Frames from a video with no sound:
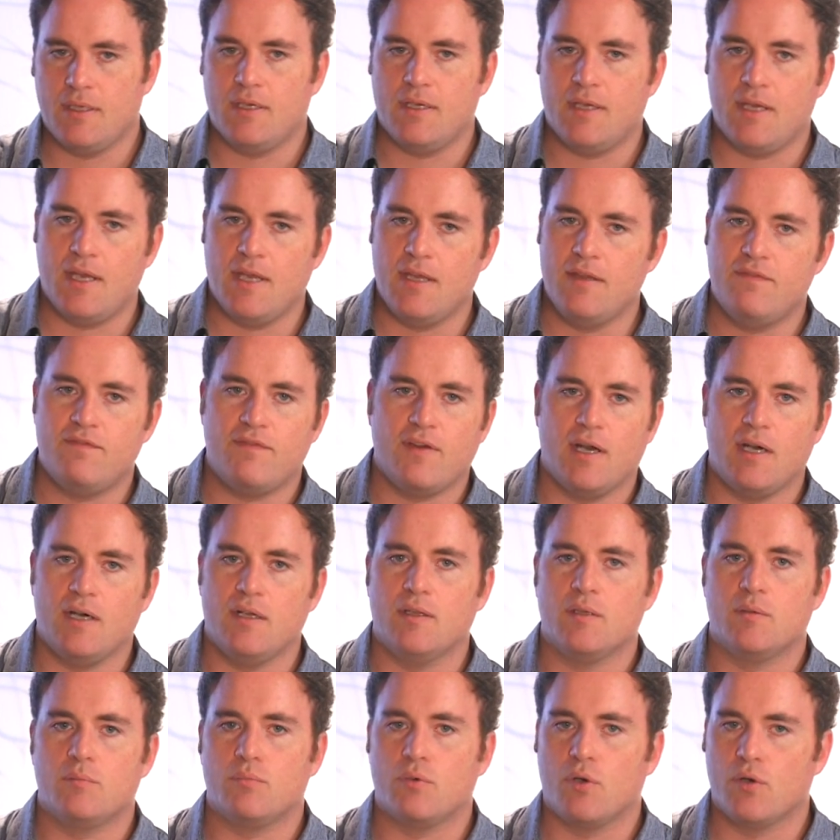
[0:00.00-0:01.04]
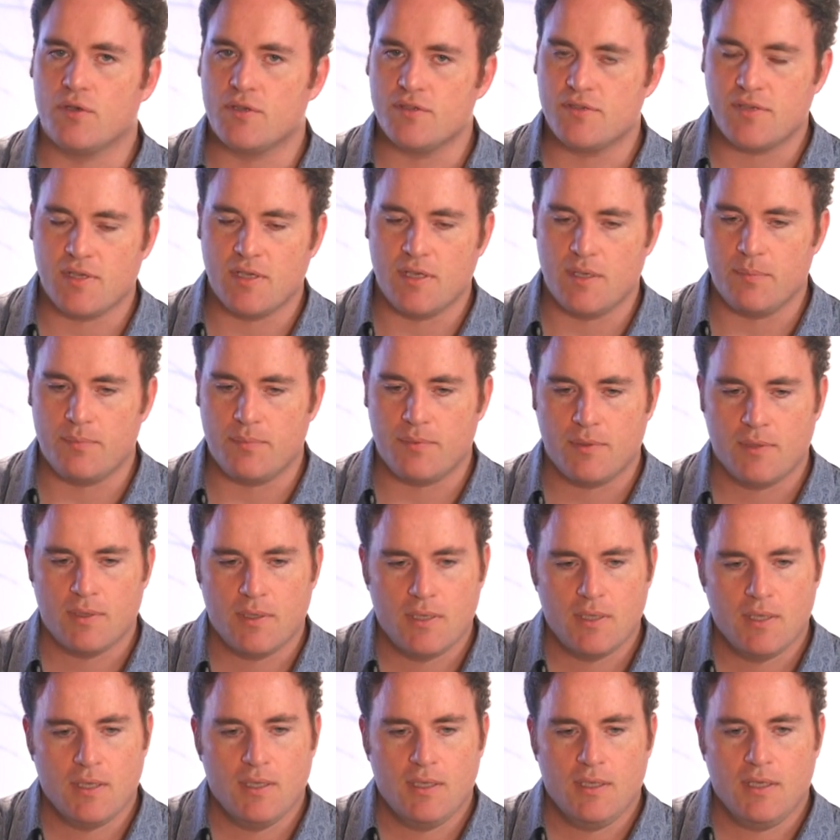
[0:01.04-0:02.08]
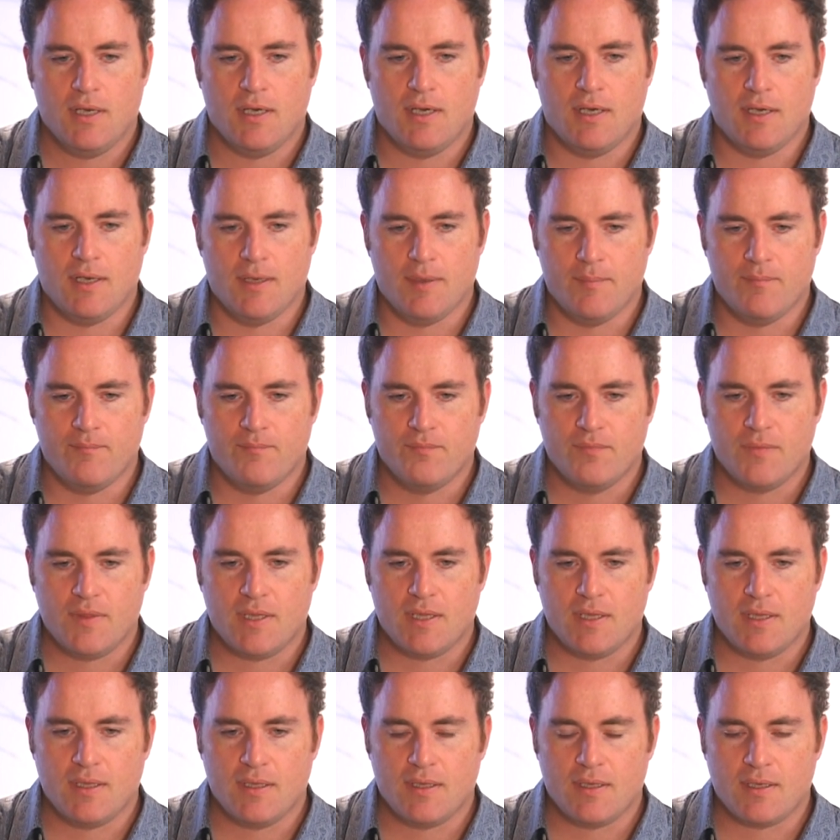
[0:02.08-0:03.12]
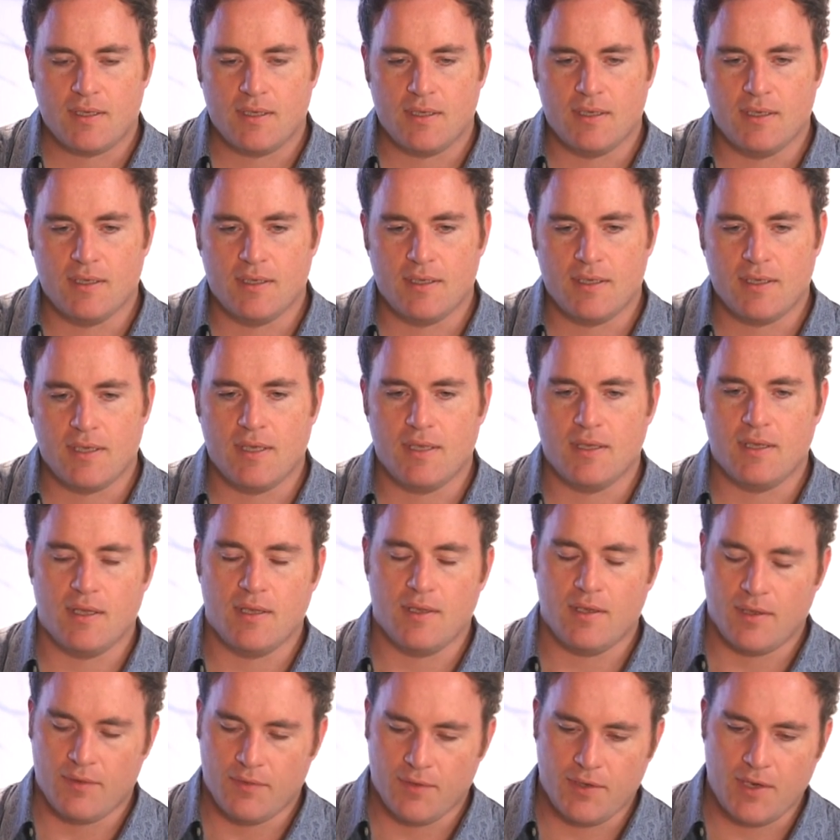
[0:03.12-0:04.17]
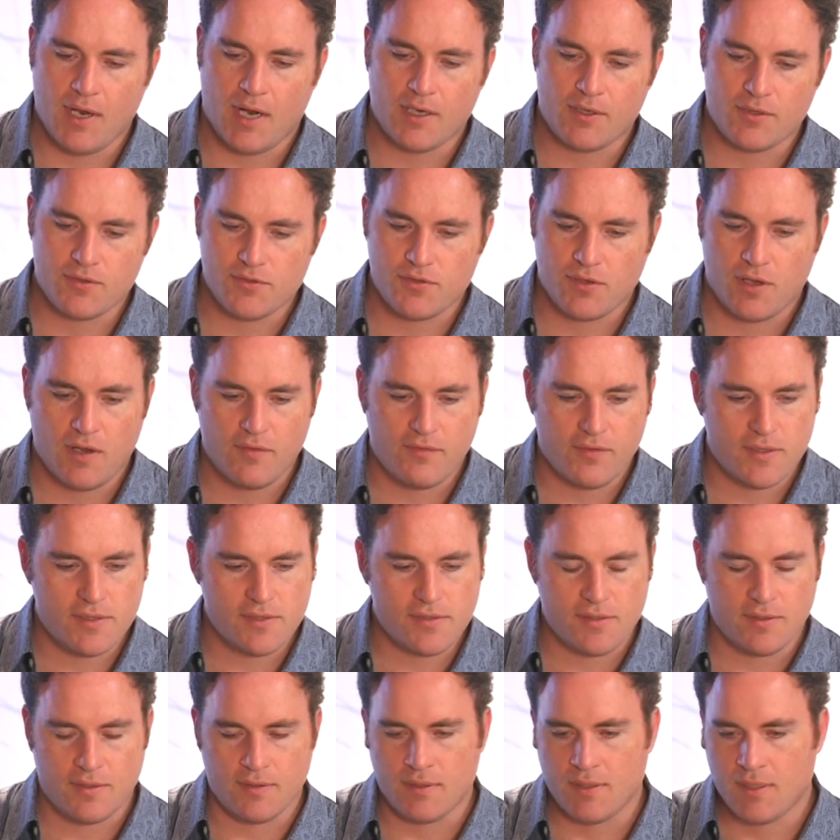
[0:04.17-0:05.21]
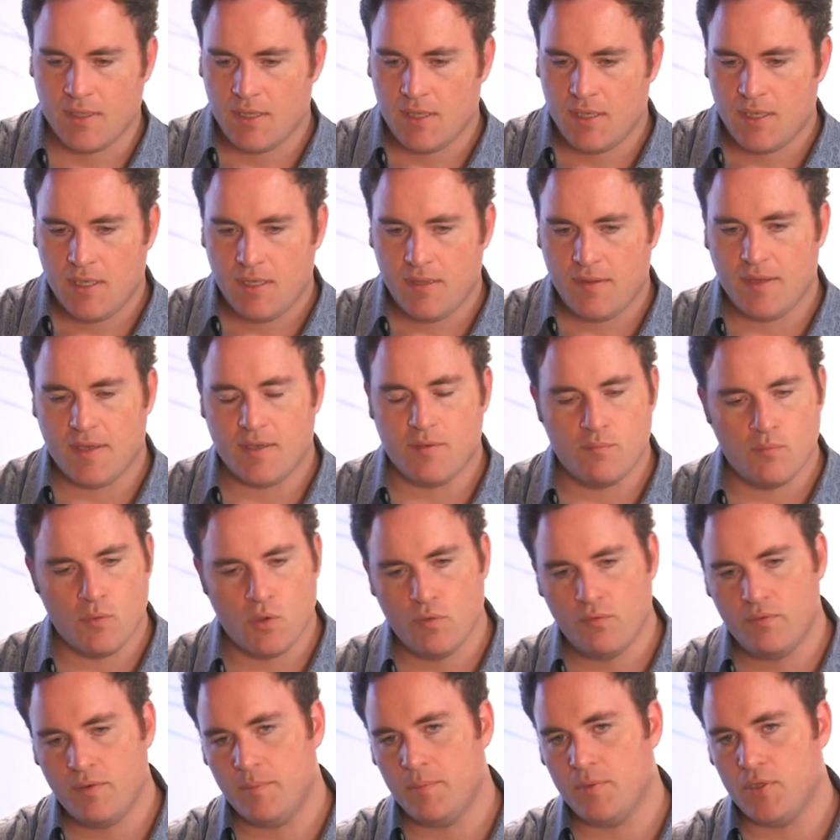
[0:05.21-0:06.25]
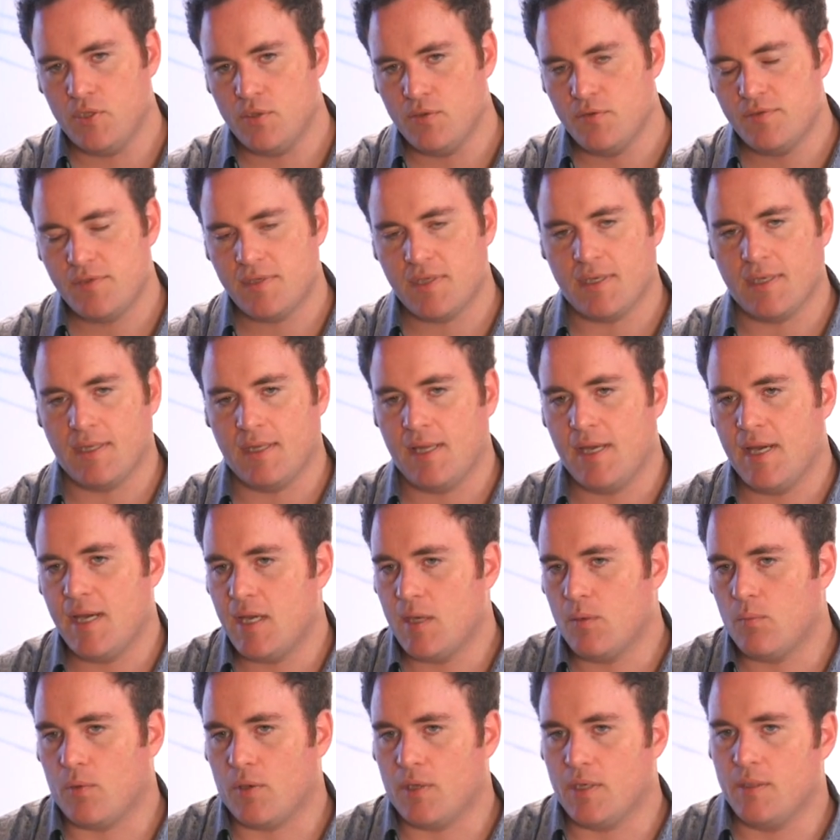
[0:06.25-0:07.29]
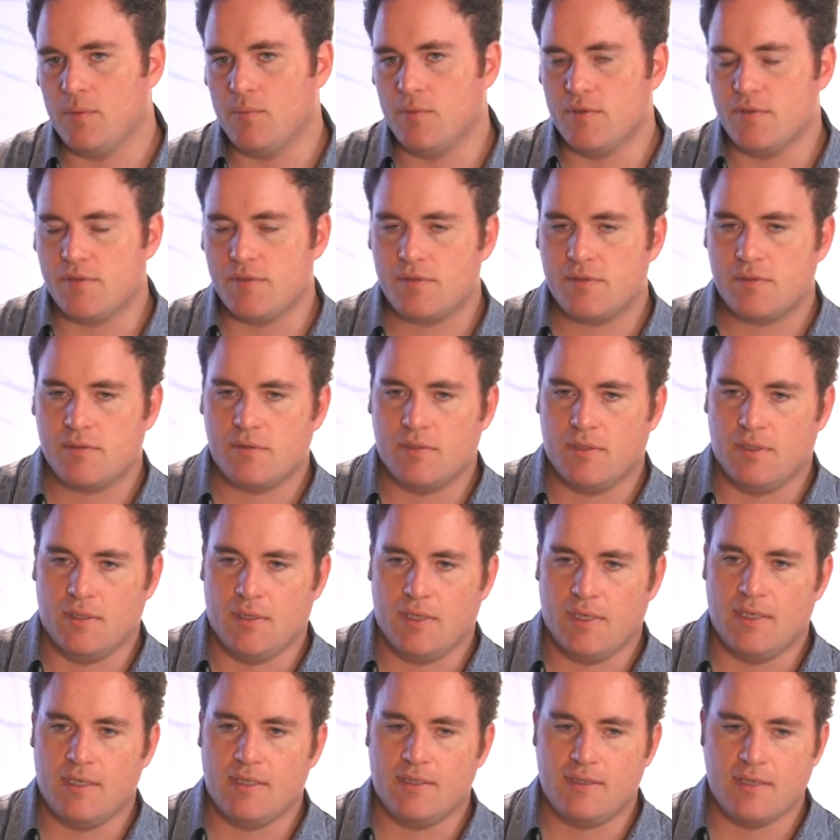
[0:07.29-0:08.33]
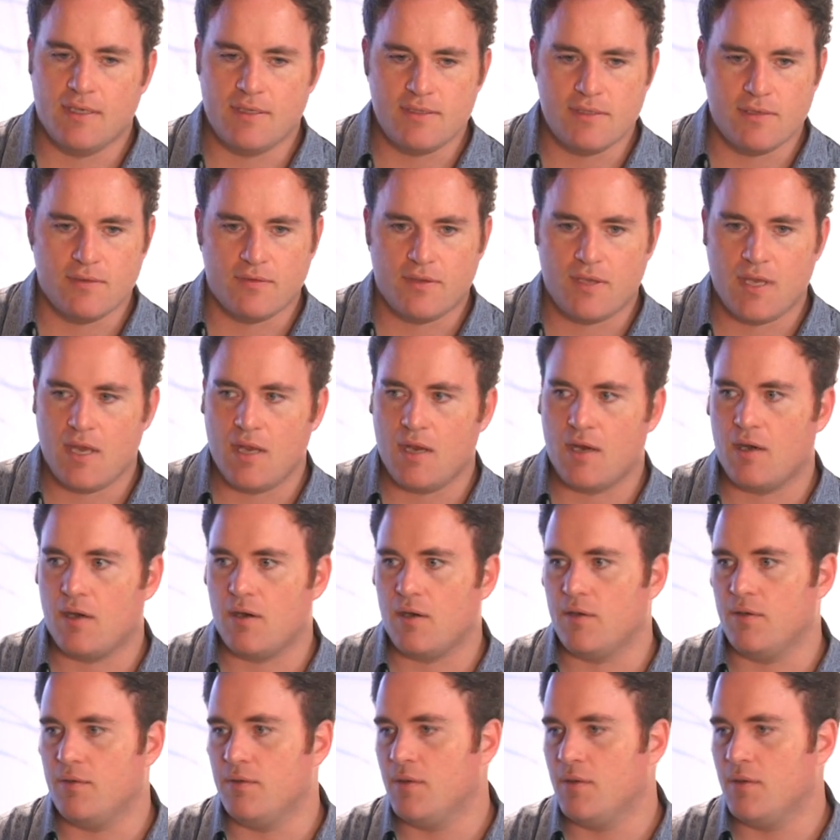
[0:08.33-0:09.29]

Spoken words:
he fell and broke his hip in the doctor's office, and they had moved him to UCLA where he was in intensive care.